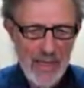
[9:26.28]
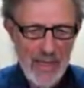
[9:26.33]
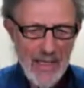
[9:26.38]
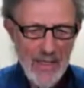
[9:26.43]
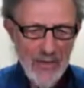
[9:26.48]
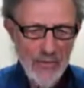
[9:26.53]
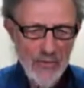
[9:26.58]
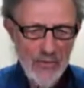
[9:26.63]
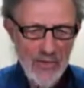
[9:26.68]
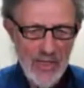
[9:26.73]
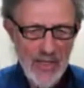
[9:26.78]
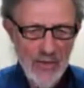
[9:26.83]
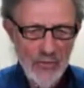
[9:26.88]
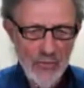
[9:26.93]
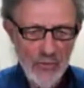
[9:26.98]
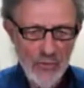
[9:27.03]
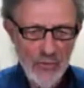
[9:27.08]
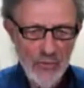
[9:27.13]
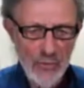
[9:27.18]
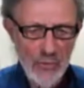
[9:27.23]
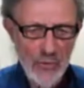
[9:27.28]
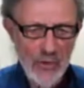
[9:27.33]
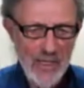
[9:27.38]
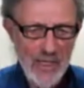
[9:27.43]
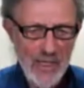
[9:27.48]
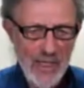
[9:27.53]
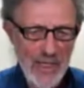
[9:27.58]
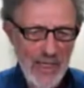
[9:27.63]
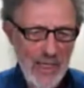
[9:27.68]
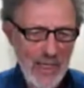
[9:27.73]
and says a short
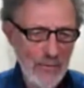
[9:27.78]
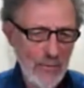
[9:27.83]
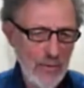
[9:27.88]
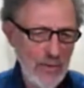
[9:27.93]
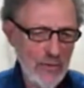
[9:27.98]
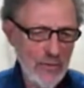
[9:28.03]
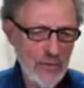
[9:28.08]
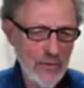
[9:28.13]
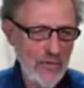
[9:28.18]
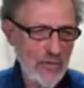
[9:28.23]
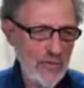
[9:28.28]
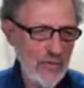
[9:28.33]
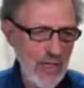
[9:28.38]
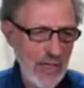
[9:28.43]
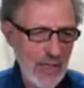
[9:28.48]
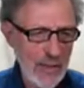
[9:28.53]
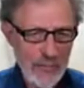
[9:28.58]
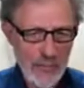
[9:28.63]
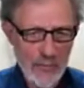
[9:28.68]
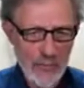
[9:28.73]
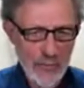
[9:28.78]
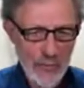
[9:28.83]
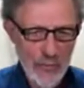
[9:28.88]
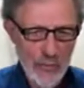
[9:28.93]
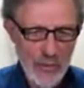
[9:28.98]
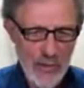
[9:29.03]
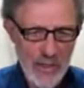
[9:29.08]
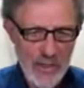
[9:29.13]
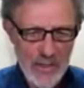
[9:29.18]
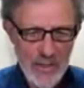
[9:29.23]
A, which is type
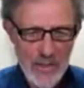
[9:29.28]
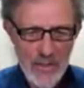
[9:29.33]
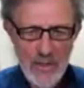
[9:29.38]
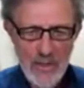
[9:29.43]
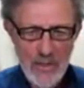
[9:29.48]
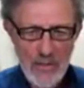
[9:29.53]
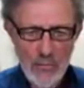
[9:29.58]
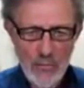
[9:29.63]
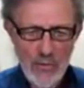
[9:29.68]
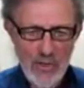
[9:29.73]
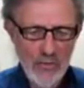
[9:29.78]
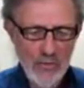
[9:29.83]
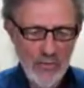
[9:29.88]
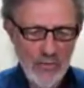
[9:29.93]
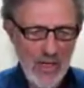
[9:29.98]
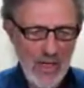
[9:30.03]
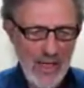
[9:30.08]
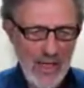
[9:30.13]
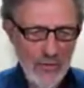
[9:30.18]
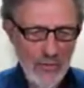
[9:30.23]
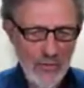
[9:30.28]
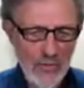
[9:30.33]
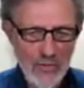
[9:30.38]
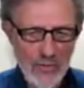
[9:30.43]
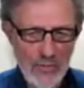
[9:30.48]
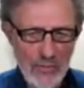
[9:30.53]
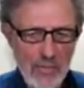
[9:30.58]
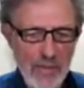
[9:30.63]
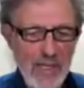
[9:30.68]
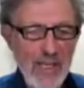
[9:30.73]
short, what size
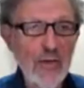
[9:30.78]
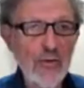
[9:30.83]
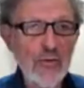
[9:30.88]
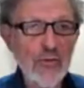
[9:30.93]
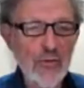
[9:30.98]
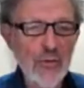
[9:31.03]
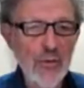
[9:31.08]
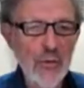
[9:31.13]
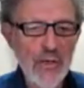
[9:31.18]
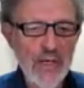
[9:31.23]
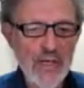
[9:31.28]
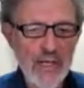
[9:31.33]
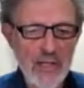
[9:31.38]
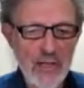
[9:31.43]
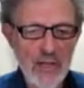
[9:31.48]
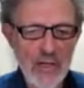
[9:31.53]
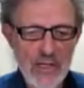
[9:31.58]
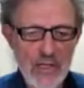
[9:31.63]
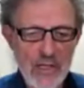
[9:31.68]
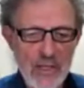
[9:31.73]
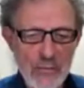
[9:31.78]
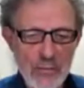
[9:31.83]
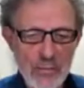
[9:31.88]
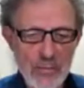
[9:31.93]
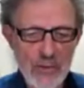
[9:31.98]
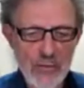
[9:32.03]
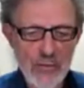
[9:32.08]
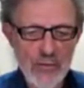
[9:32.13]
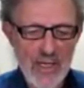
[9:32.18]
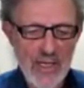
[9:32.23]
is being stored in on this
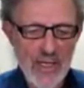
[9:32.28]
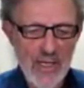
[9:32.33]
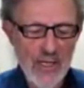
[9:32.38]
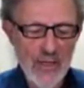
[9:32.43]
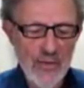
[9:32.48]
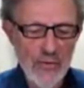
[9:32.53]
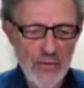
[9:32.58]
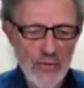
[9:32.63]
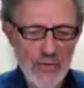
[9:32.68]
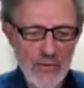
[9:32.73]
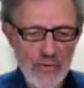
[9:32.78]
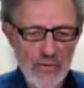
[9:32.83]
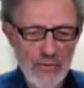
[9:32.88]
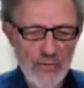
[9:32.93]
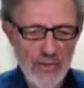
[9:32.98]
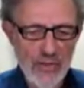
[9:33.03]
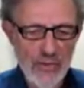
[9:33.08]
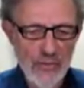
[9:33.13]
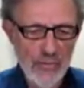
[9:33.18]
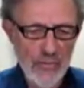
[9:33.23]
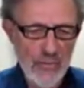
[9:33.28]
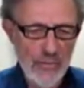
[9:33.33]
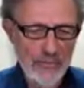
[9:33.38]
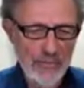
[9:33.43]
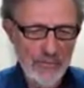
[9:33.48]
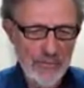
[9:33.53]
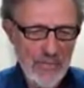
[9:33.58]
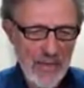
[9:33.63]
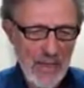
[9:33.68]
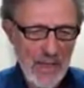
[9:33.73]
machine under the system.
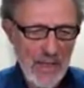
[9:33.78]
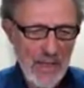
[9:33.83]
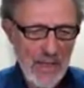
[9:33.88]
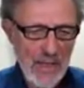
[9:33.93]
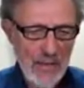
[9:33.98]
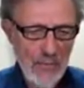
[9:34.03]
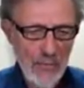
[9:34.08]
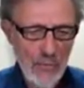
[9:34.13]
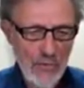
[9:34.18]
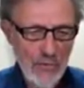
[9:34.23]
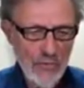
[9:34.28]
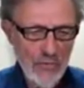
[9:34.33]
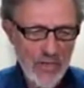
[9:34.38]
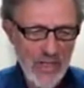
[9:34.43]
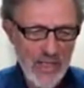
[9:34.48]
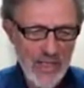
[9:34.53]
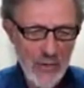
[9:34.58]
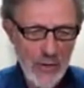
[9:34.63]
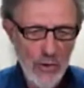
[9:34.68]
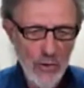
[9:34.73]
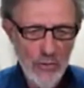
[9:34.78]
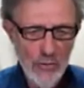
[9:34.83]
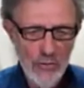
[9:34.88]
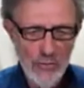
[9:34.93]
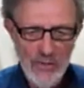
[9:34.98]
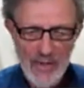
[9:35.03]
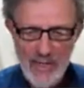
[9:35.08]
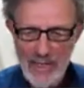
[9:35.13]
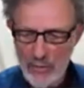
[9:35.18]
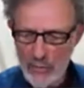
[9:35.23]
And we'll see those
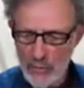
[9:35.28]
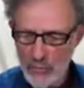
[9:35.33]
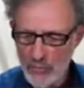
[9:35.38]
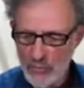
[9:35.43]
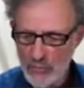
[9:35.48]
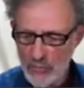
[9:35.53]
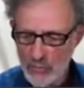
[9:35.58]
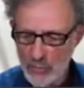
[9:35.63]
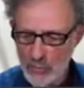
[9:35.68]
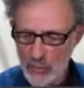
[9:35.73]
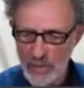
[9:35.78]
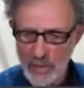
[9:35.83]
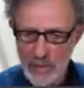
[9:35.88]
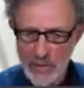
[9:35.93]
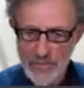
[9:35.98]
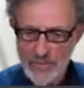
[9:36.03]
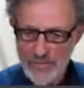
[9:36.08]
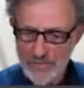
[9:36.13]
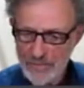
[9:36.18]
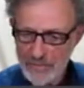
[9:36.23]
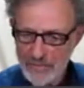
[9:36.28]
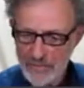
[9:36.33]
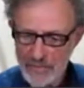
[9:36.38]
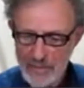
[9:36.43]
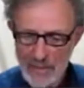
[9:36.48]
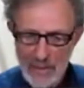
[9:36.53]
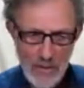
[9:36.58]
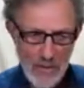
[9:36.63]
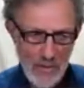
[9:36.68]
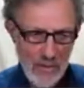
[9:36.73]
values as well.
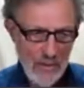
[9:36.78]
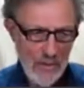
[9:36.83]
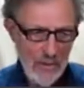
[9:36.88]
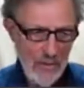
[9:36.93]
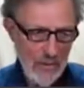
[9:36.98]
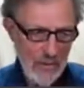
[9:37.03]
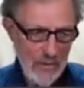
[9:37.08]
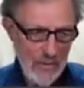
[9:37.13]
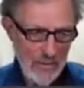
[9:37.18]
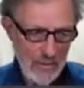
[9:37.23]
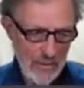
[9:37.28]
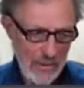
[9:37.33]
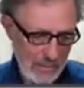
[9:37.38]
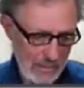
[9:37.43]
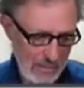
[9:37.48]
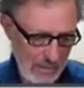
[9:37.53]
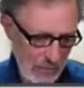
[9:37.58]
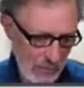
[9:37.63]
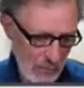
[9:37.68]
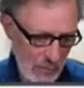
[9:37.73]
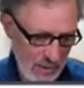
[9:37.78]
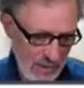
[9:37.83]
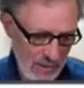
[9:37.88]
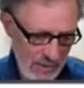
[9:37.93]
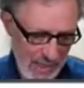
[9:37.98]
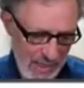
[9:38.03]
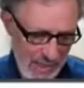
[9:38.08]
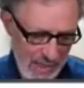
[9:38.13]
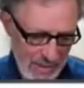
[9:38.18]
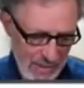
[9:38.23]
Let me run
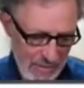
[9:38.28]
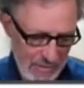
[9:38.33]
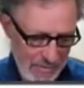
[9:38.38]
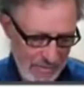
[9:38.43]
that.